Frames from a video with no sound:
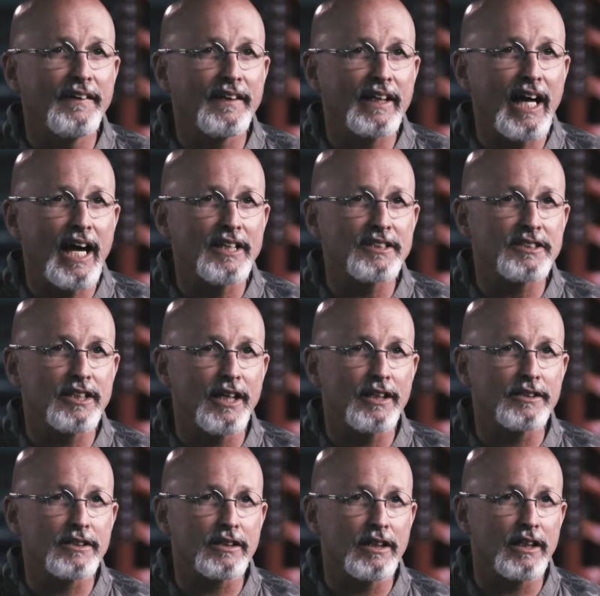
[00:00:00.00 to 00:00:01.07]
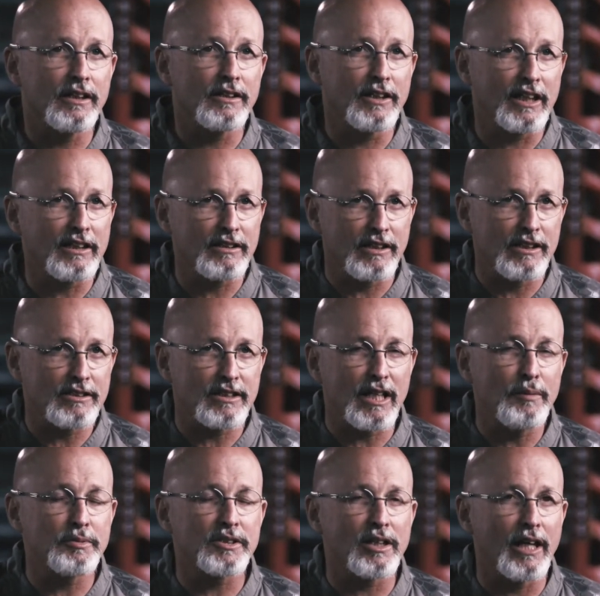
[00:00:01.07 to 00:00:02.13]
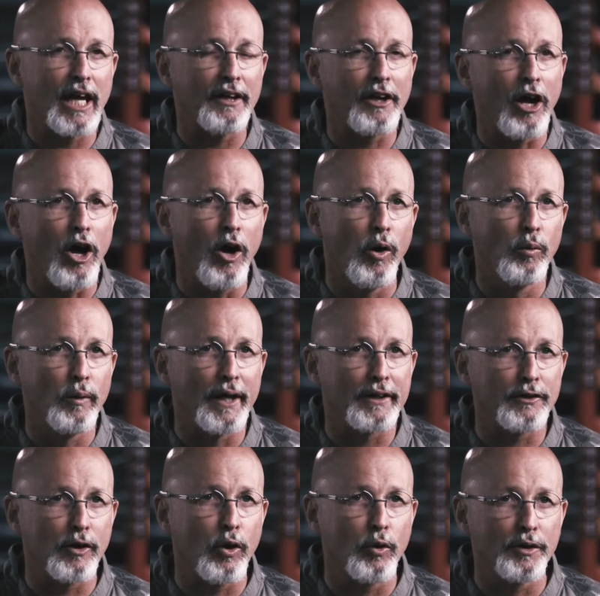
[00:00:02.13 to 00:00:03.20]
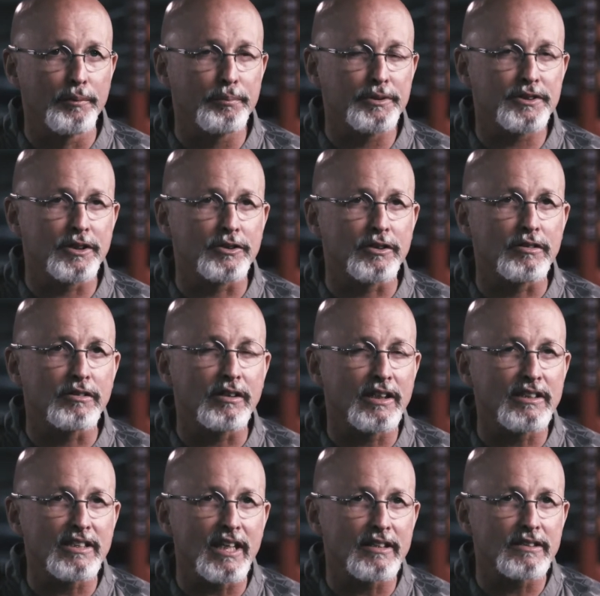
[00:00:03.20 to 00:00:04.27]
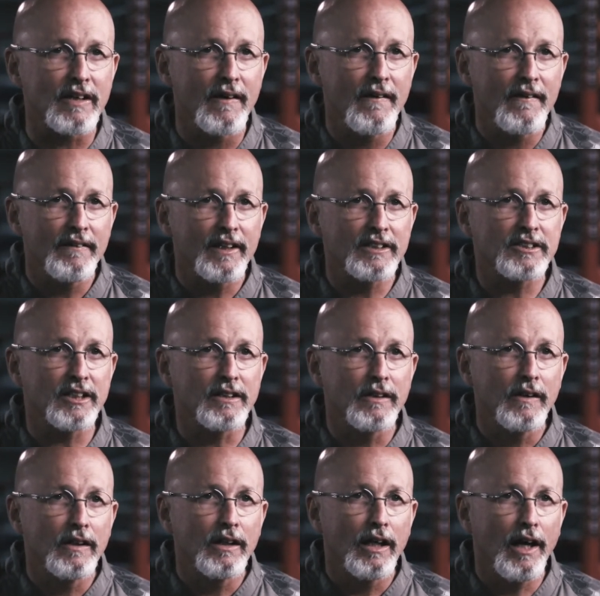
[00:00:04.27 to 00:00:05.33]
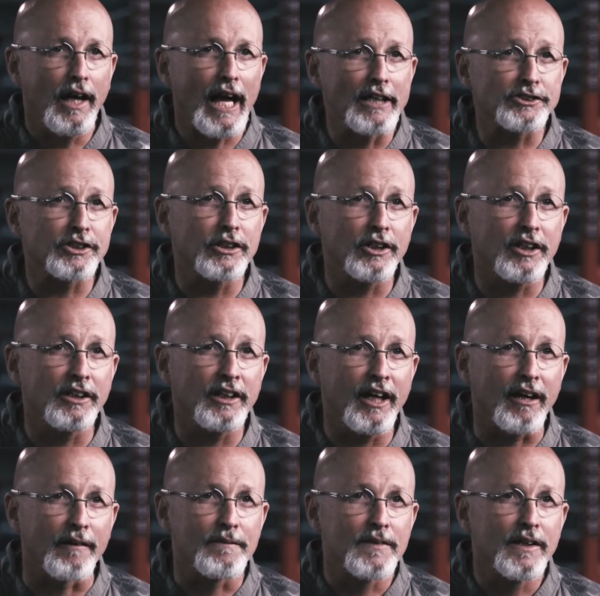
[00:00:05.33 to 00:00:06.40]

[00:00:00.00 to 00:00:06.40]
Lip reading: the guy says, his team's still out in the hallway. They're holding positions. And they said, how's it look in there?